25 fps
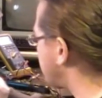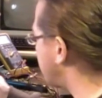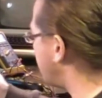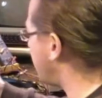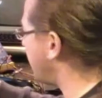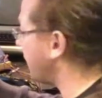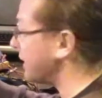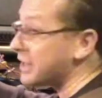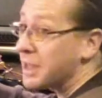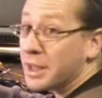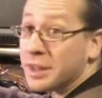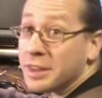
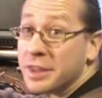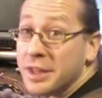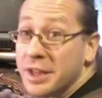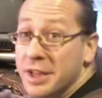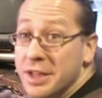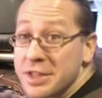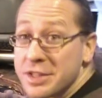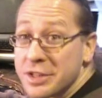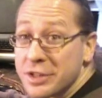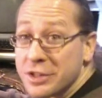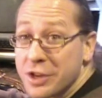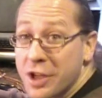seeing that
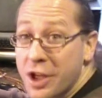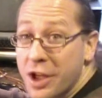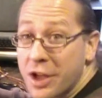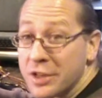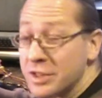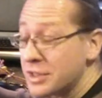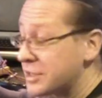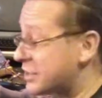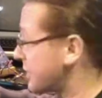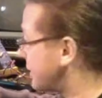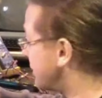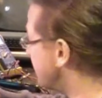these are
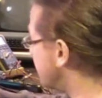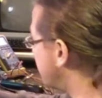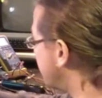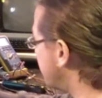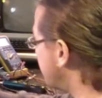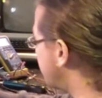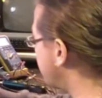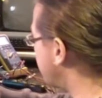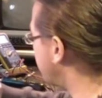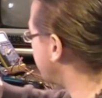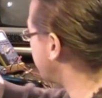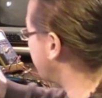not
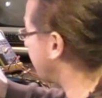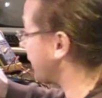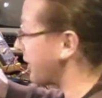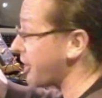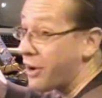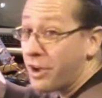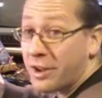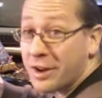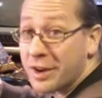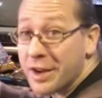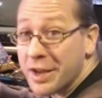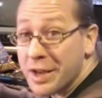consistently
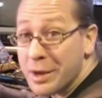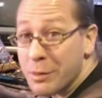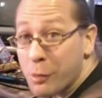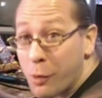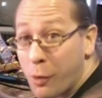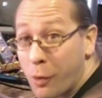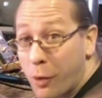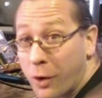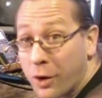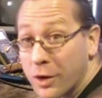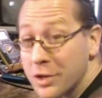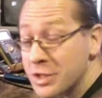on
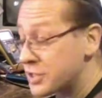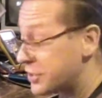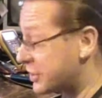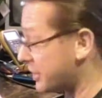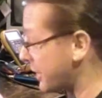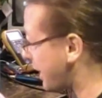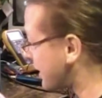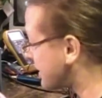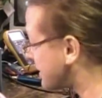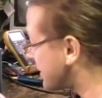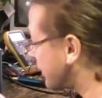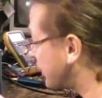anymore,
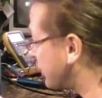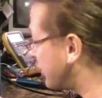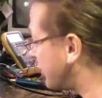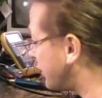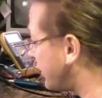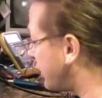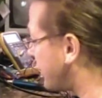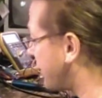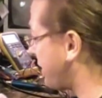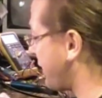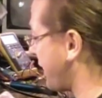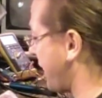so that's a
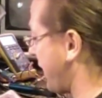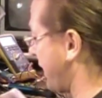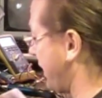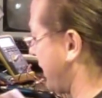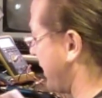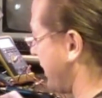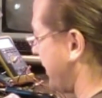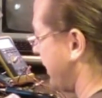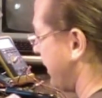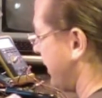good thing.